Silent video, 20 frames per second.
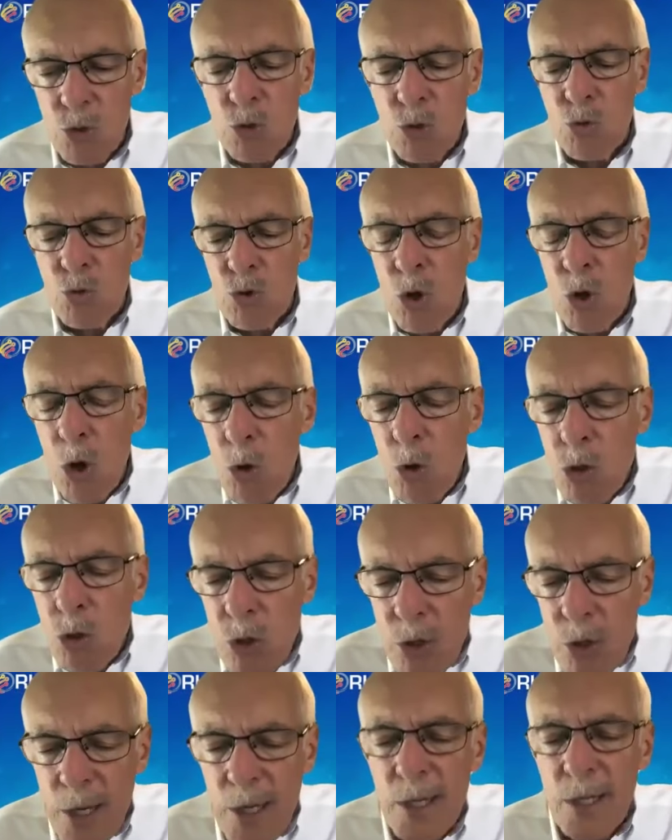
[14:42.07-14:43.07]
you know
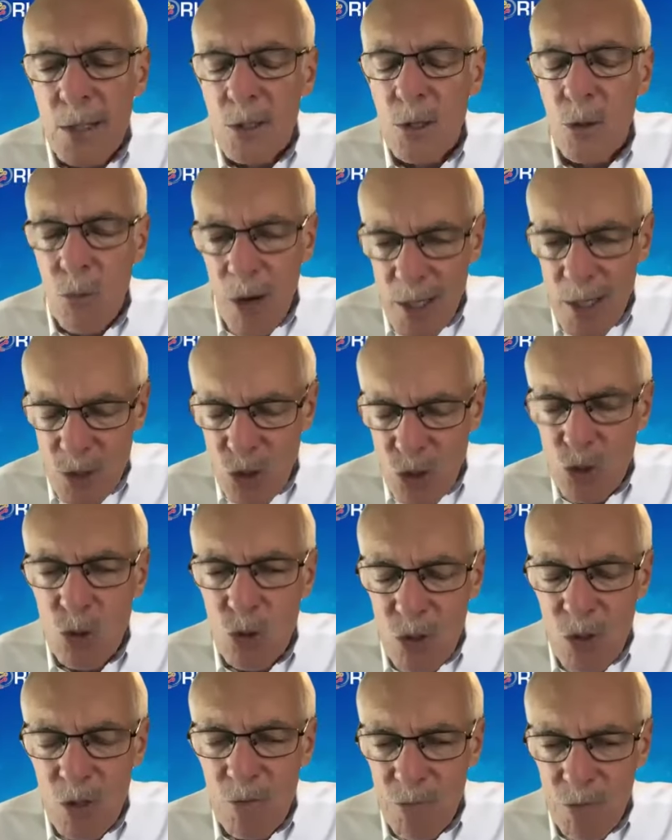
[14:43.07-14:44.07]
you're hitting the right
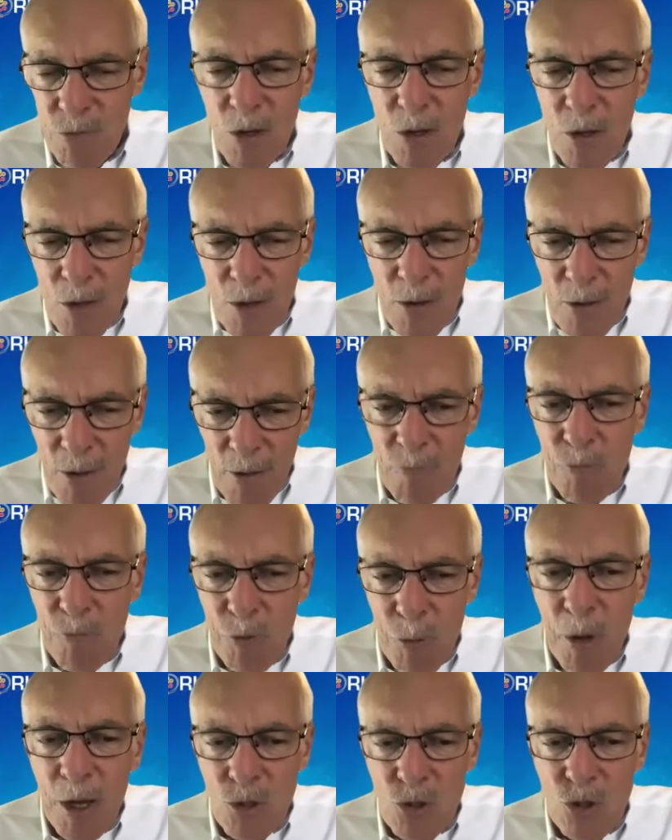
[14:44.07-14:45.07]
sort of
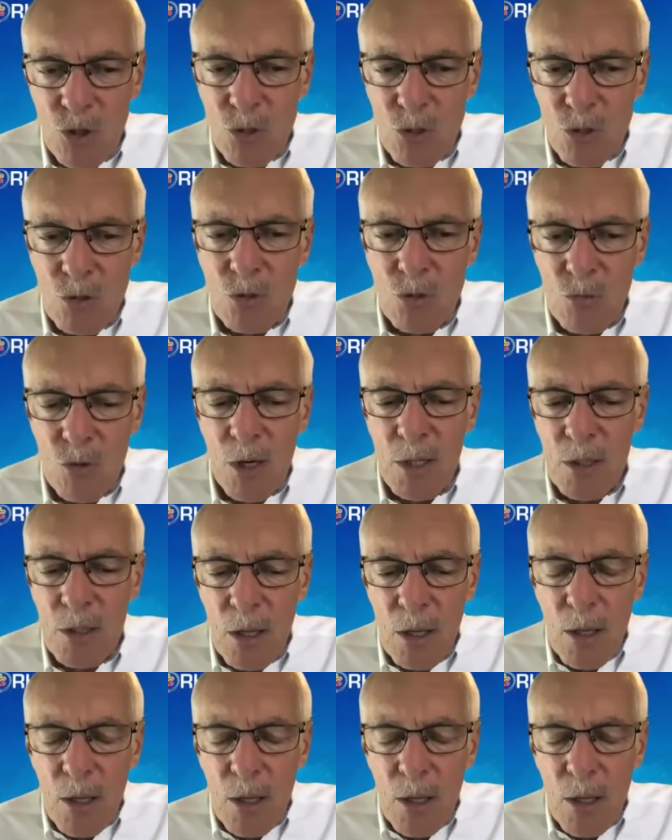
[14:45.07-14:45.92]
information, right?